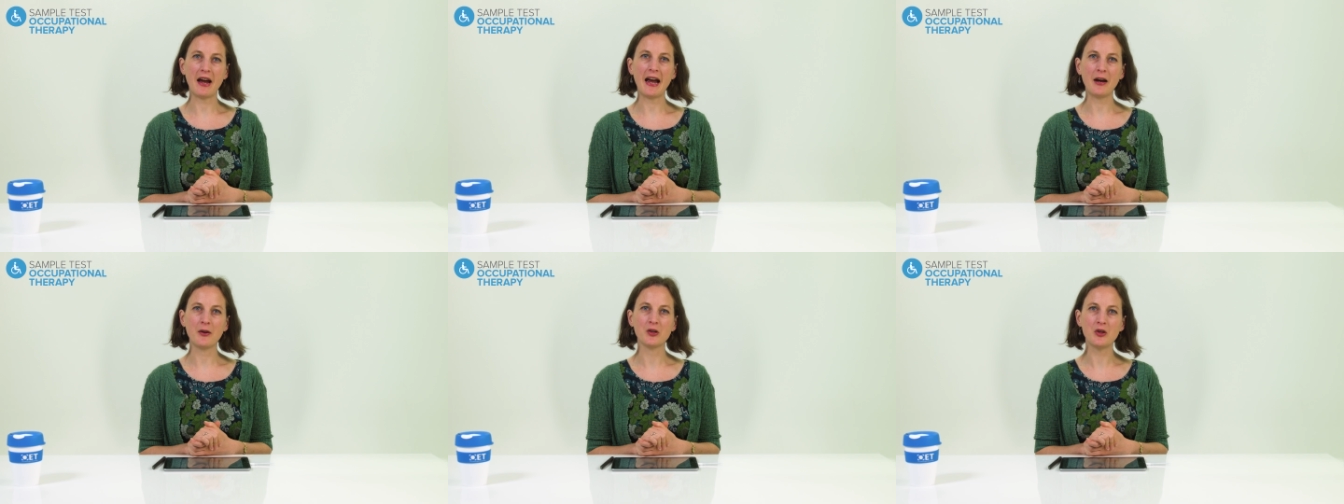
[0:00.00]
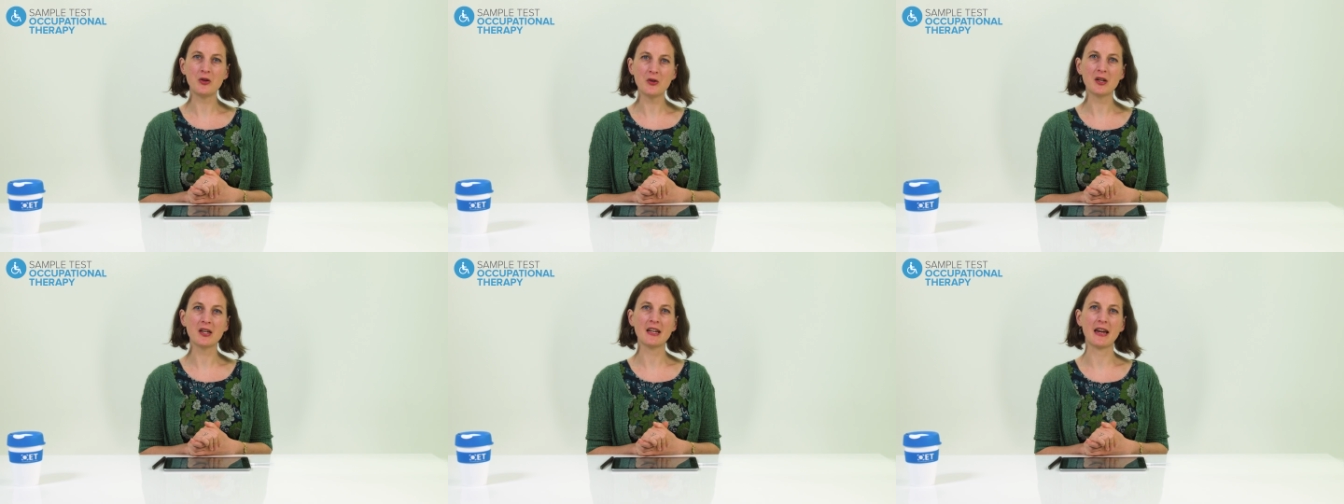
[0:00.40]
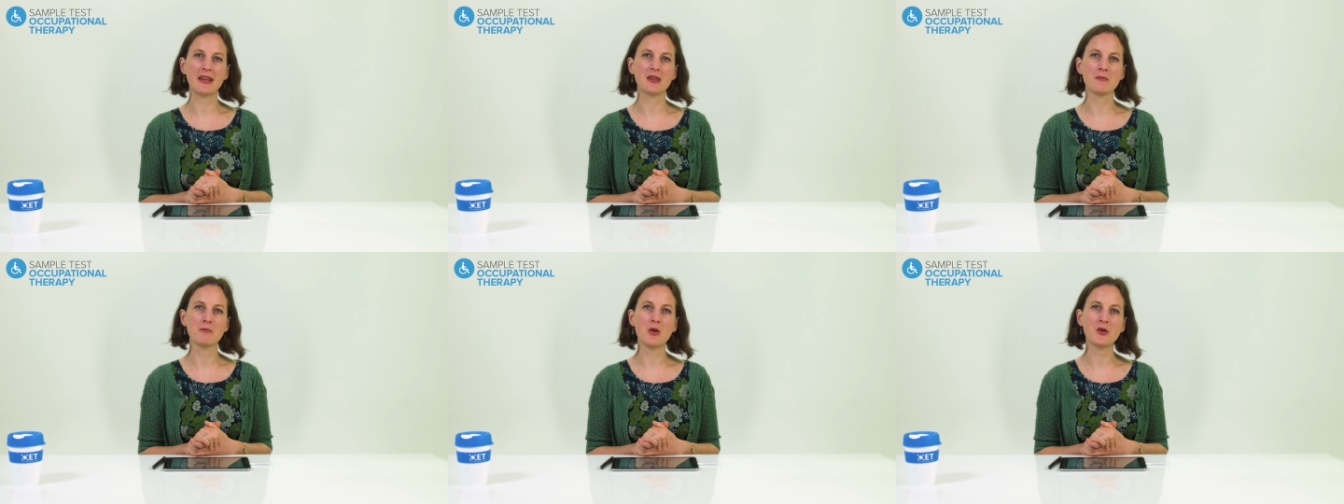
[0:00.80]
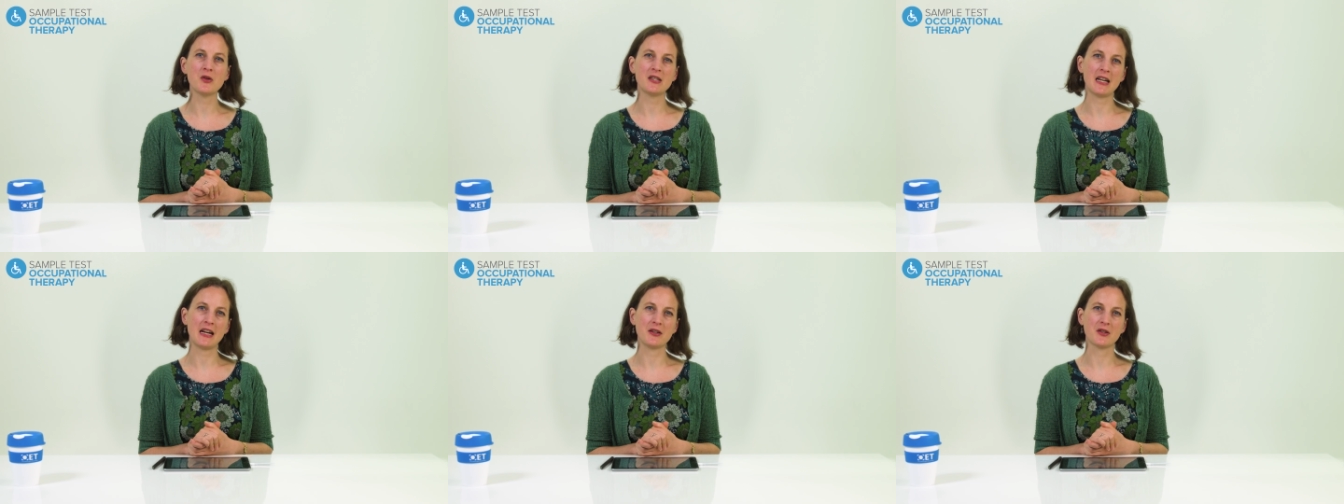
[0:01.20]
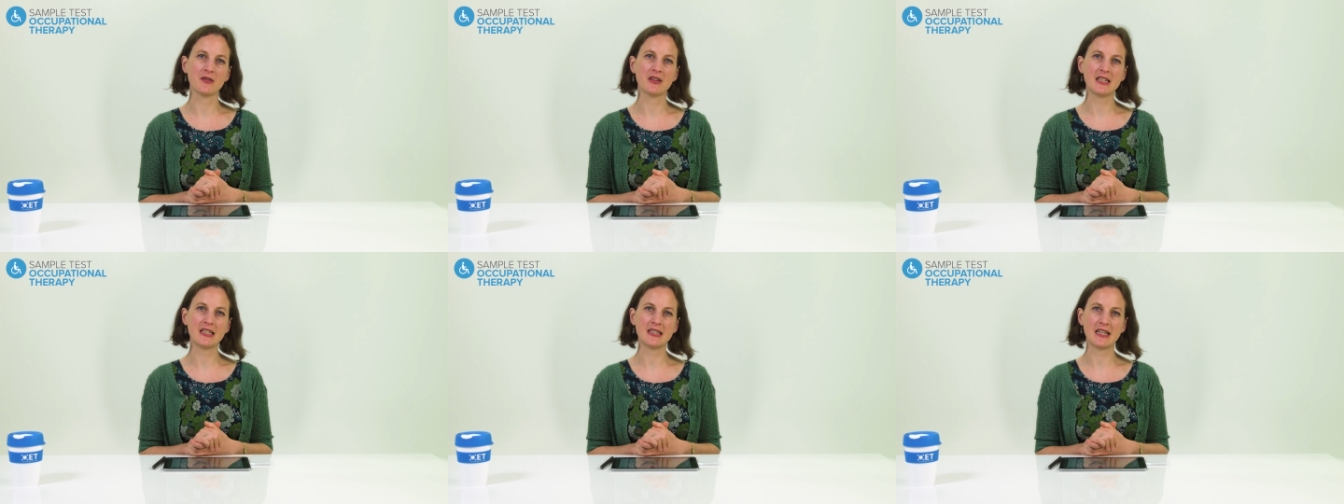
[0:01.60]
how you can get the most out of
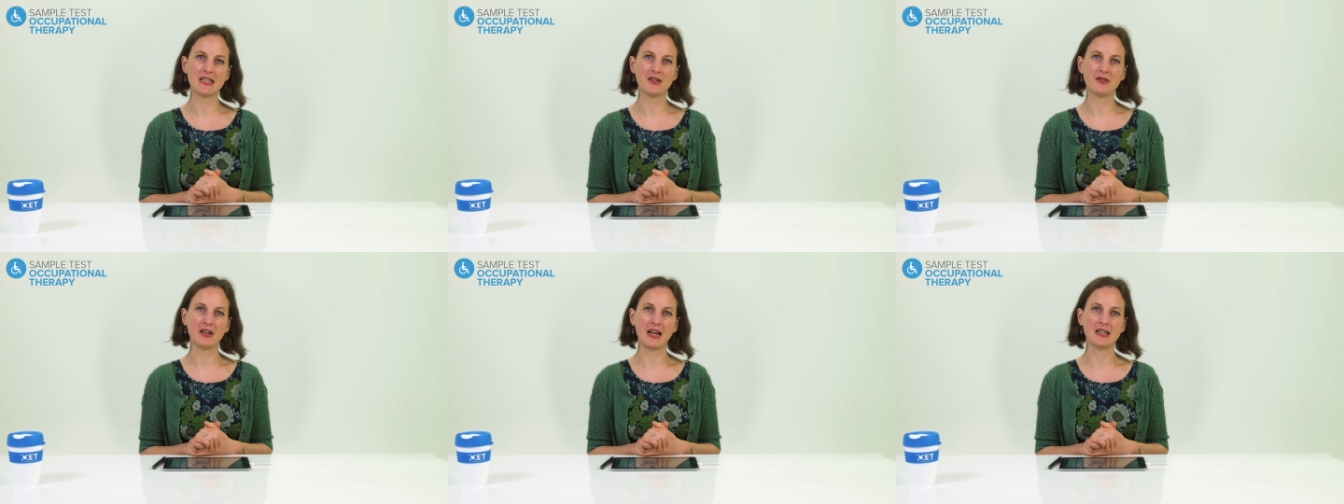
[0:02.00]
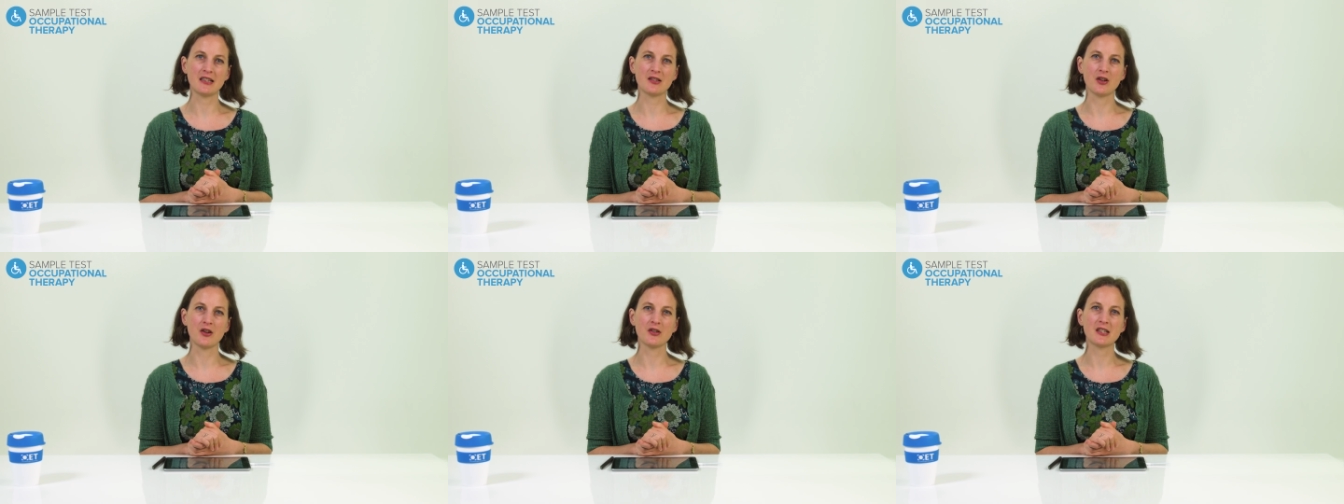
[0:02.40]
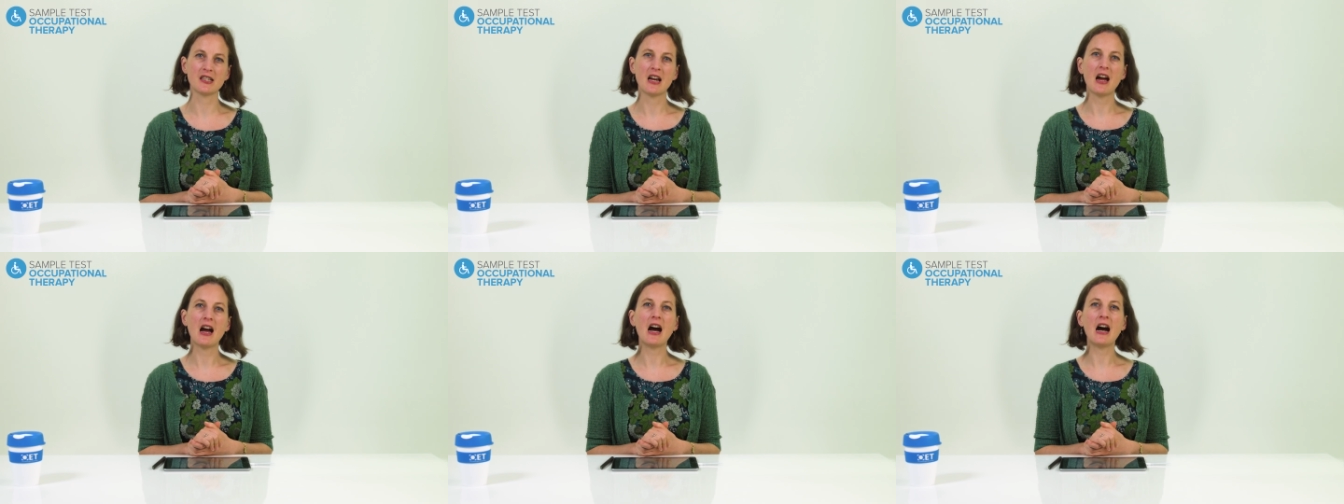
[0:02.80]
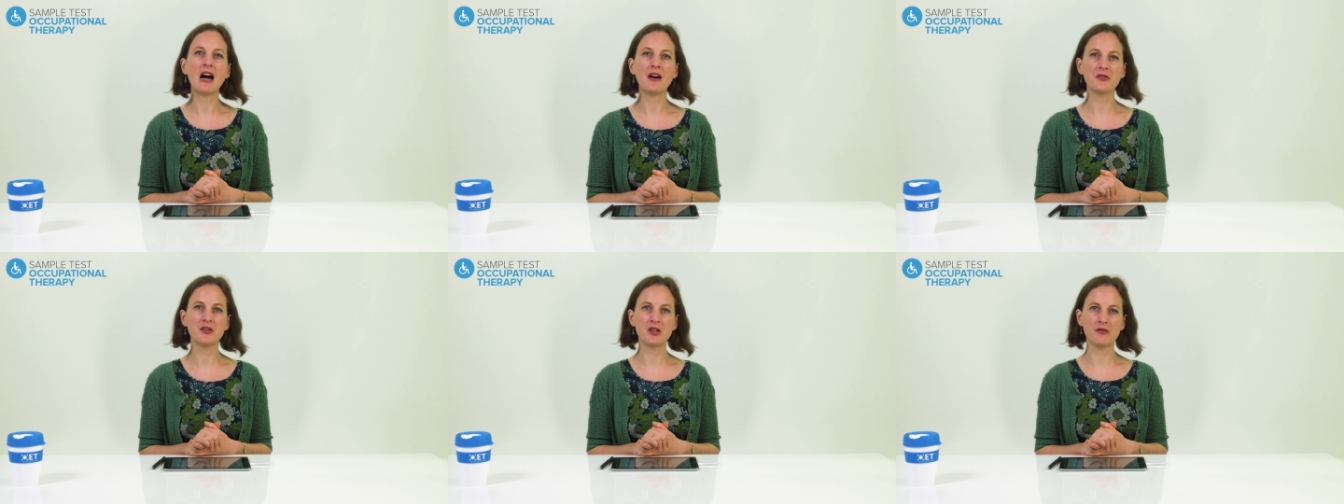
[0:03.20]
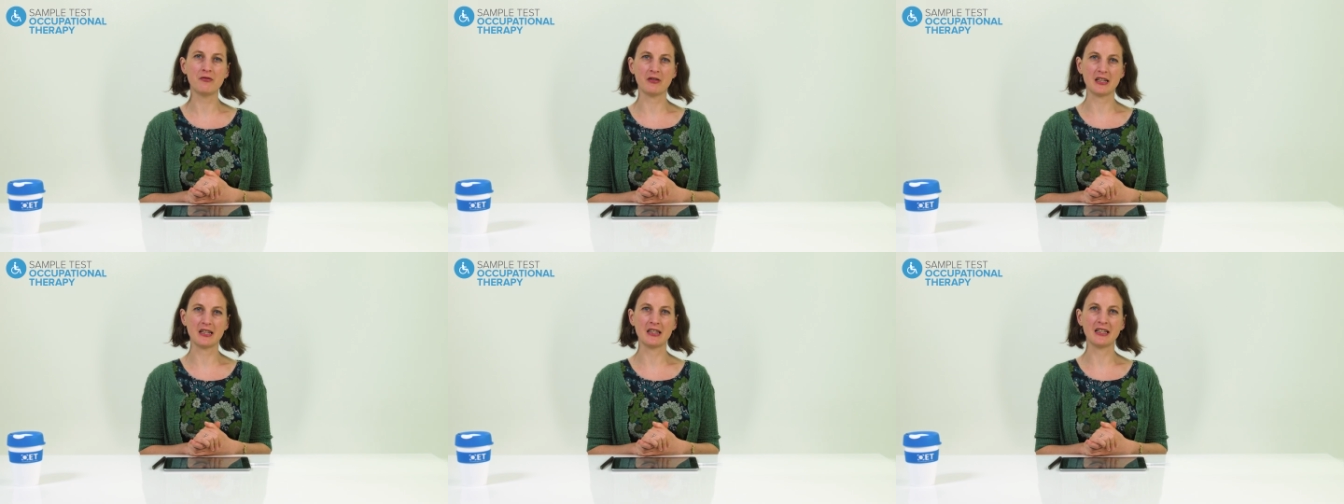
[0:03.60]
this set of case notes after you've
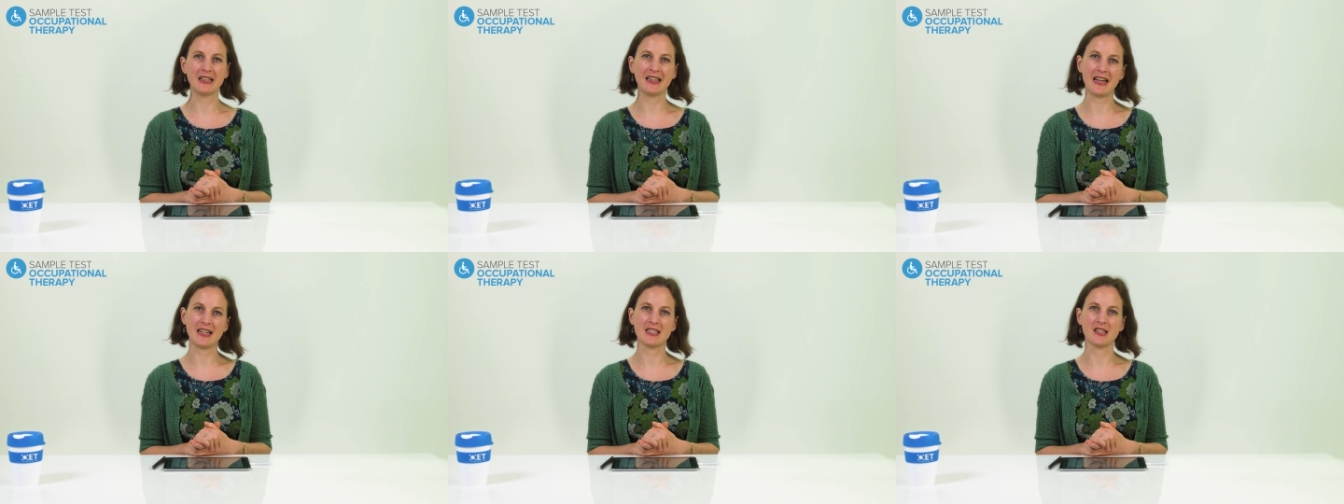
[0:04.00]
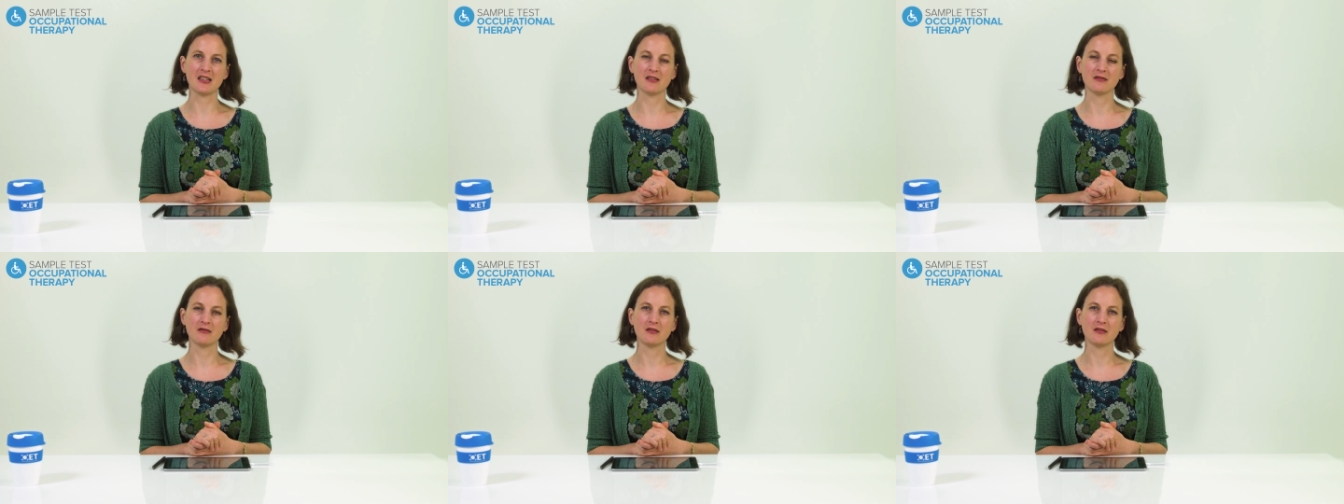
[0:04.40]
written the letter.